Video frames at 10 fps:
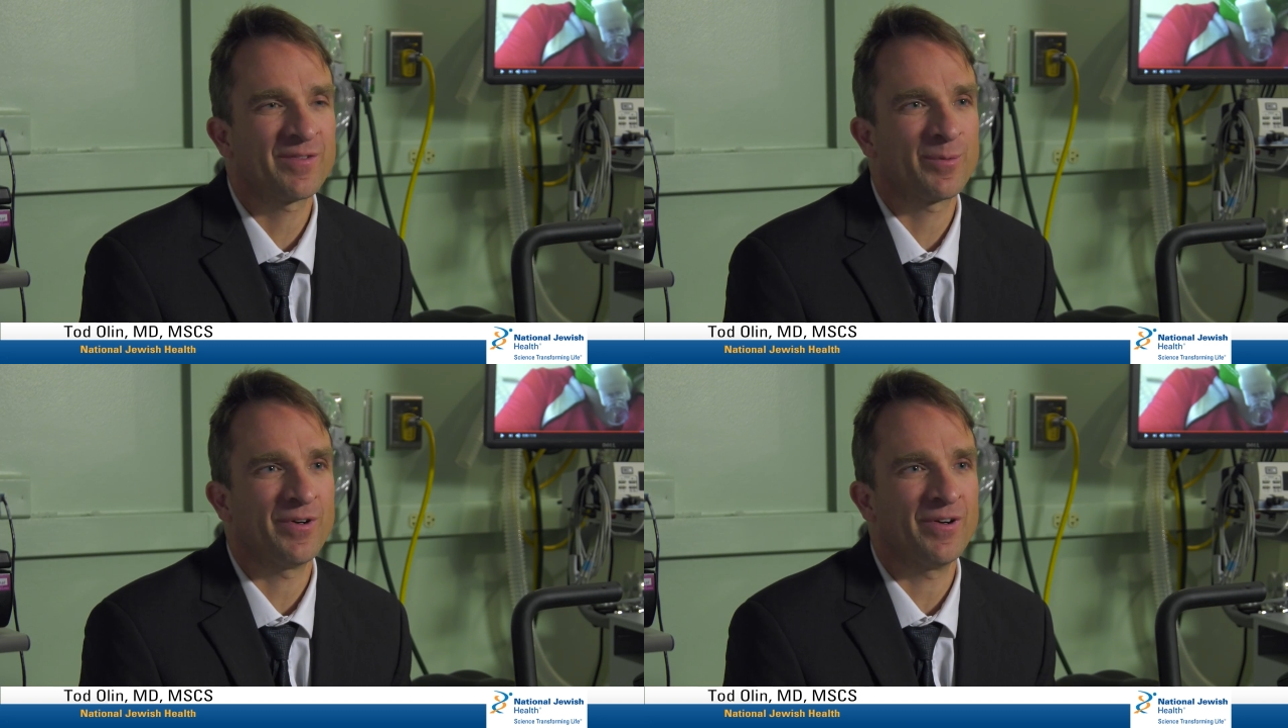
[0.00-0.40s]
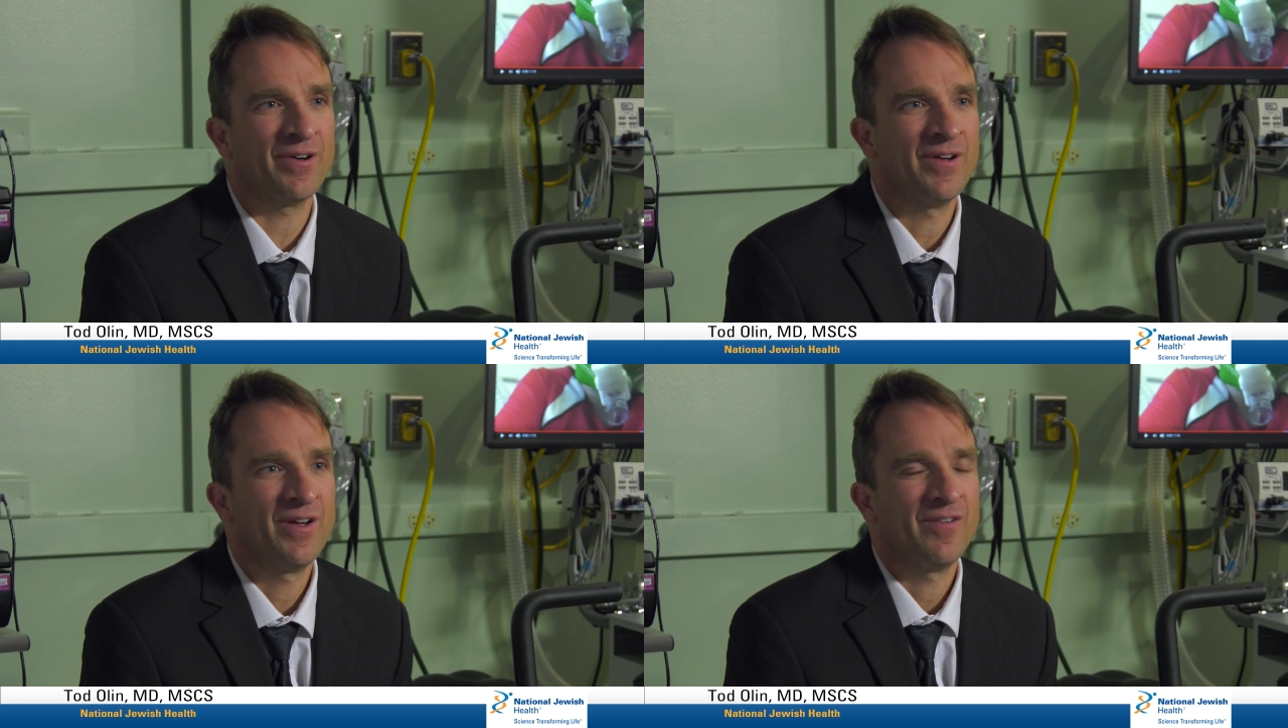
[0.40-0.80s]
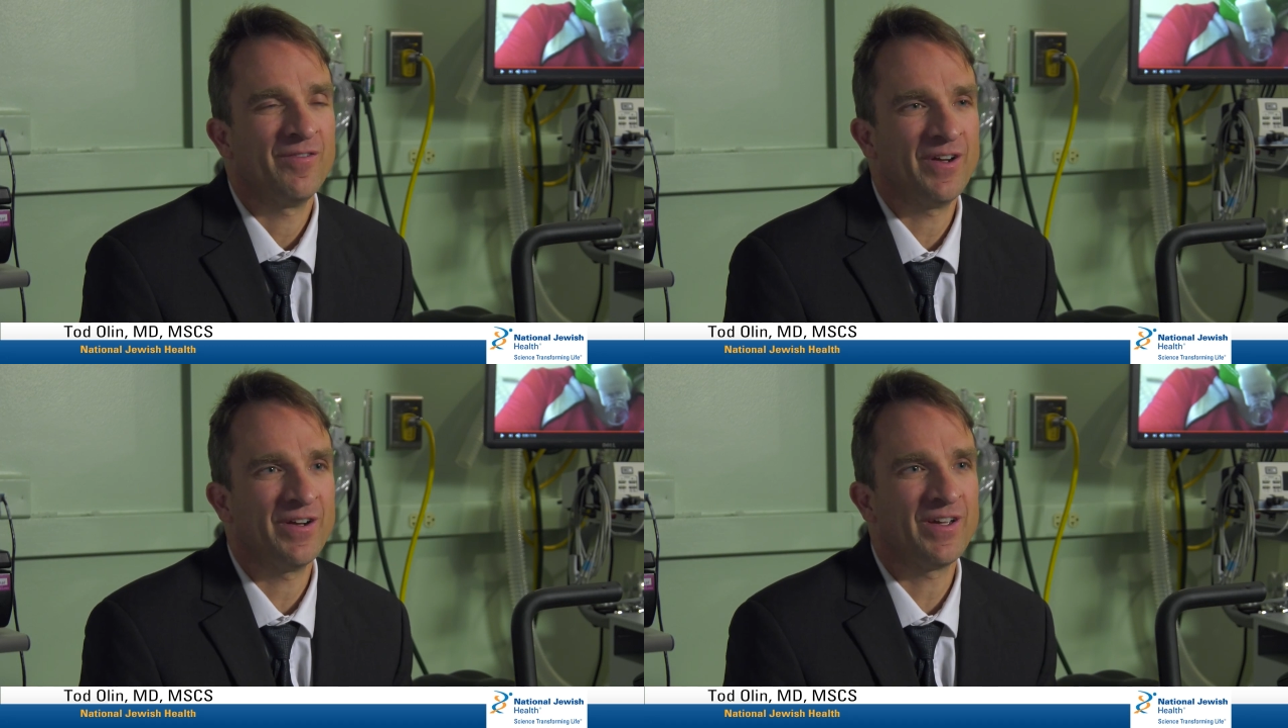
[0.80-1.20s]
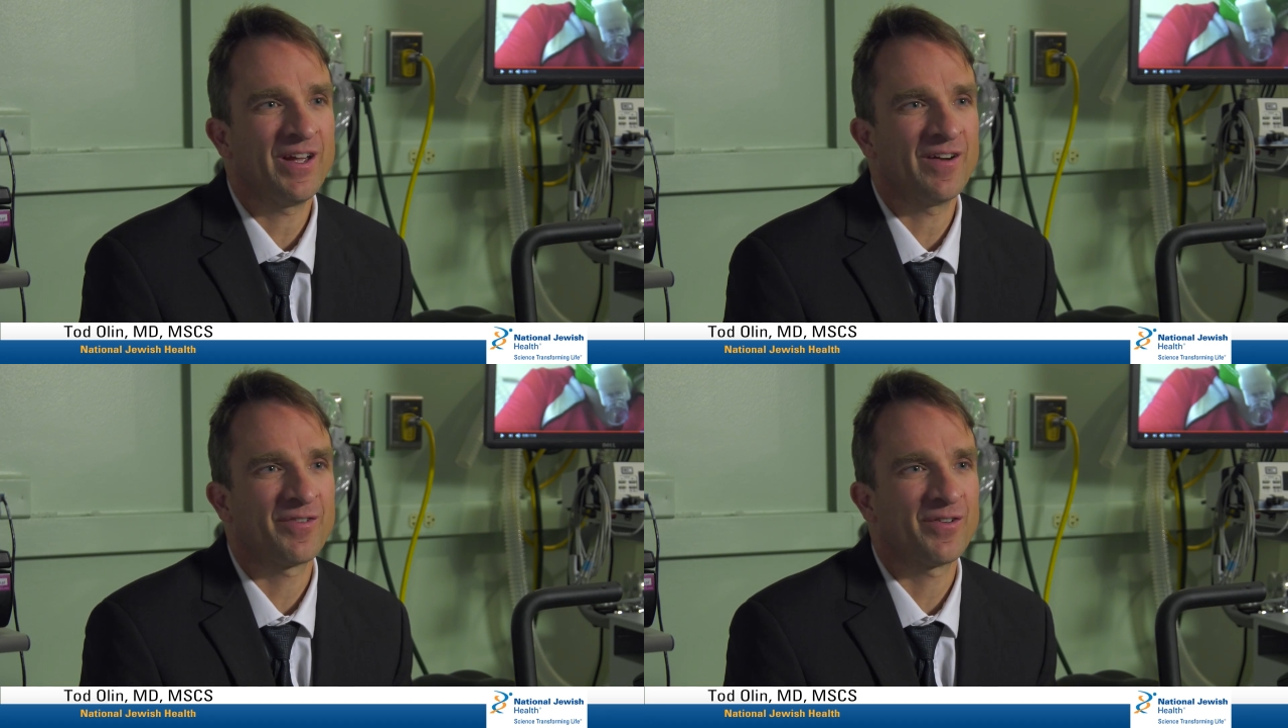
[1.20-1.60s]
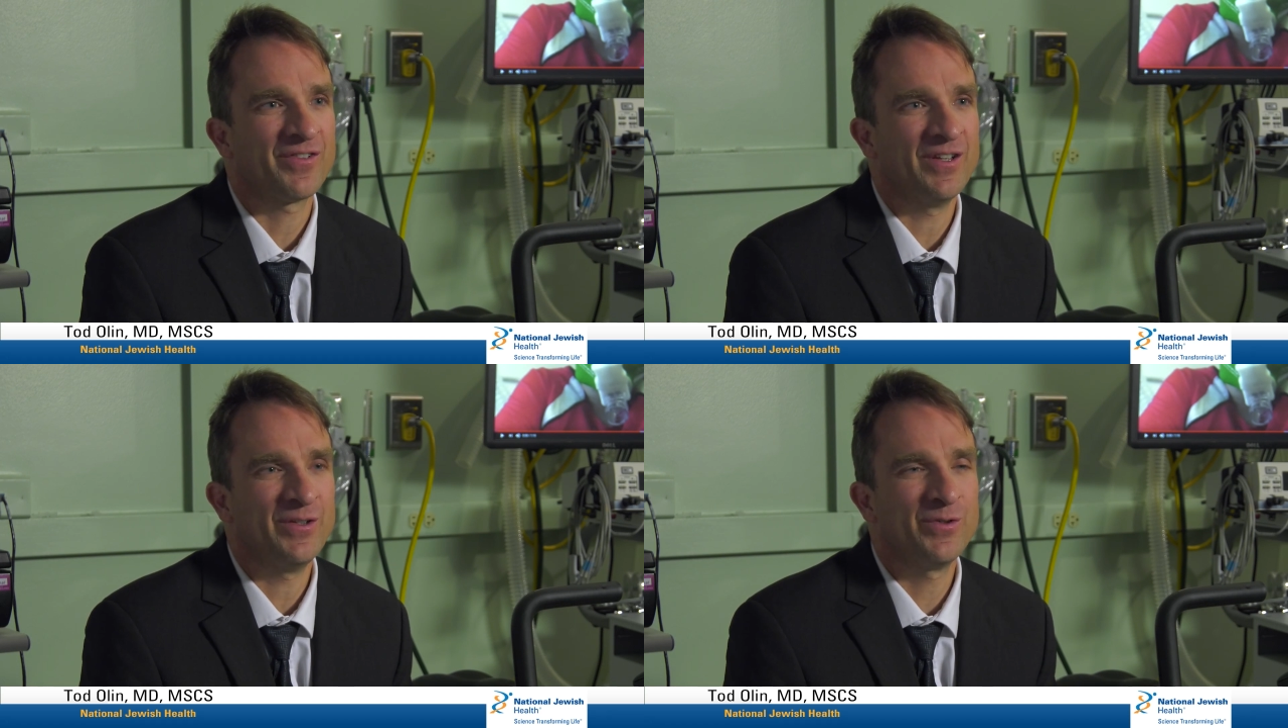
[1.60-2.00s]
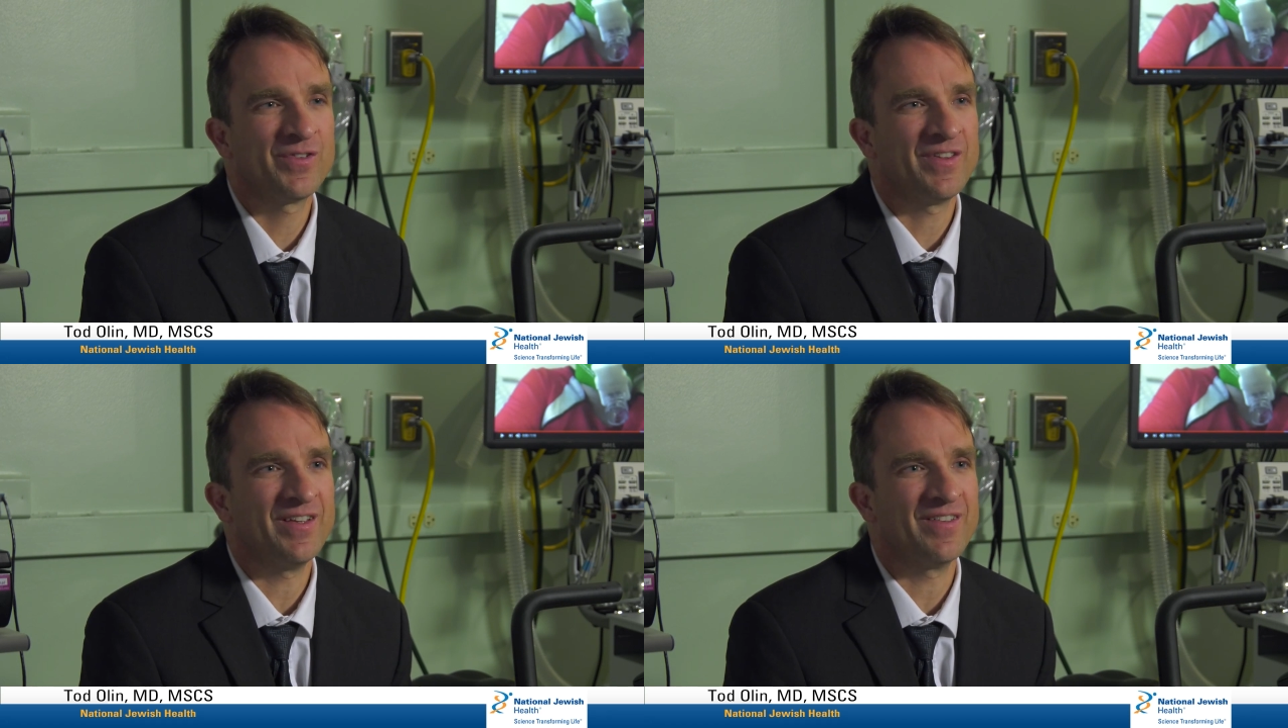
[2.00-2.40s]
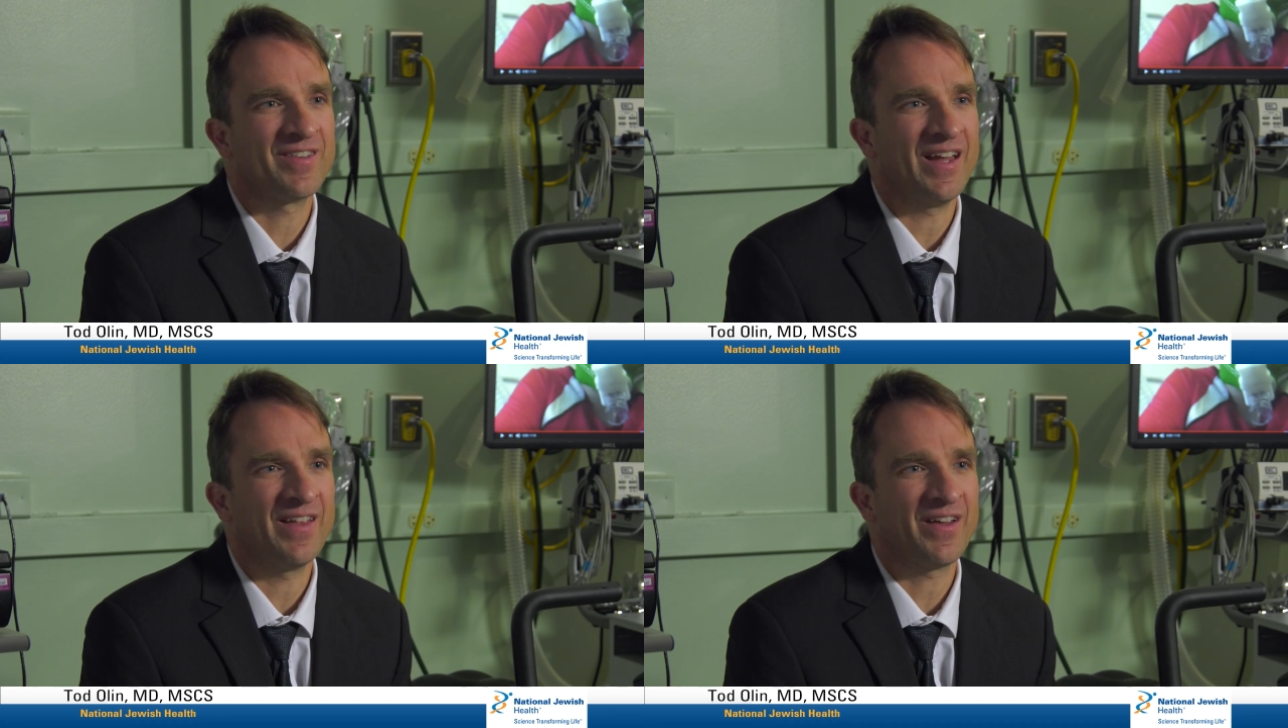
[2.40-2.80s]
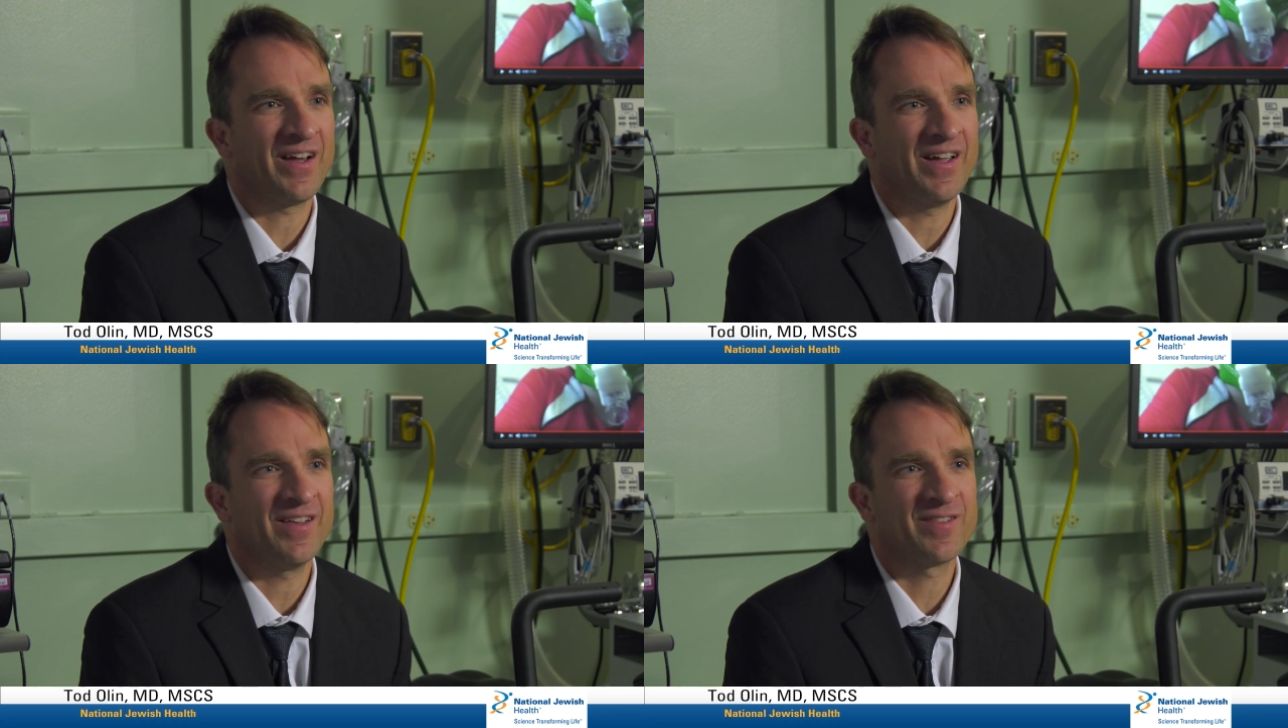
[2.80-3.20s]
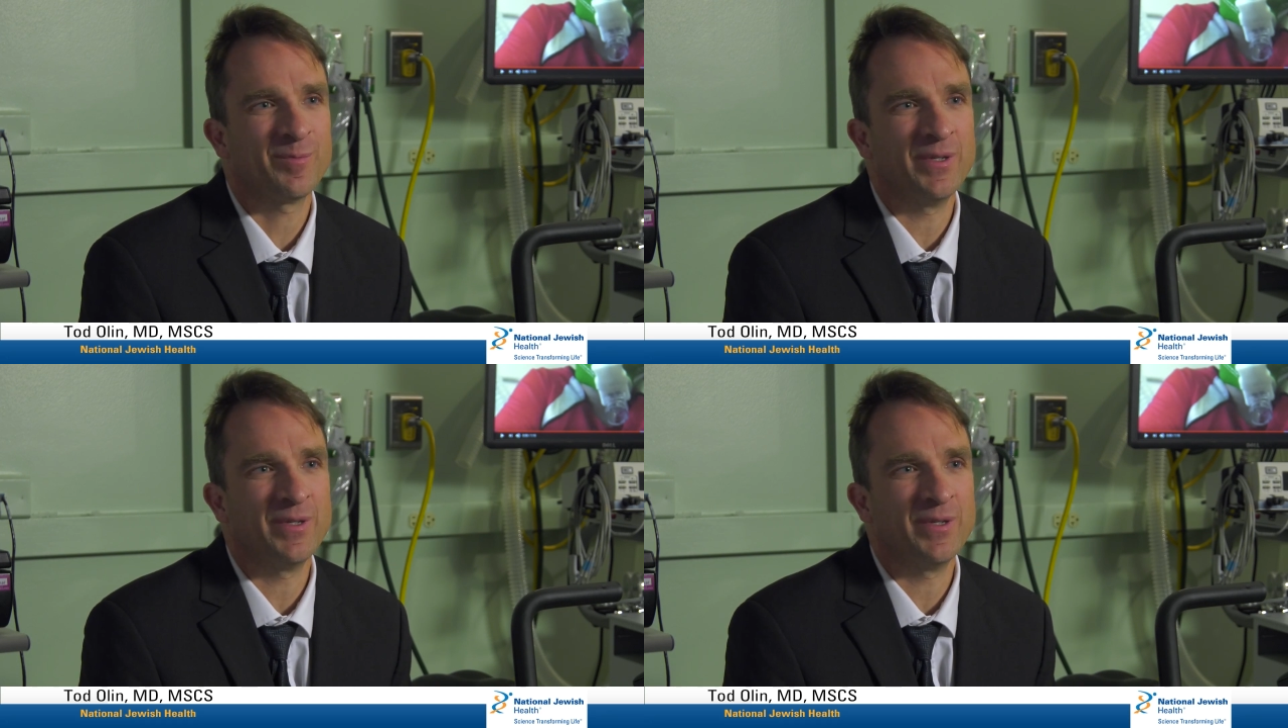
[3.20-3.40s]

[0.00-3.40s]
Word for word: we're very careful to use these at the highest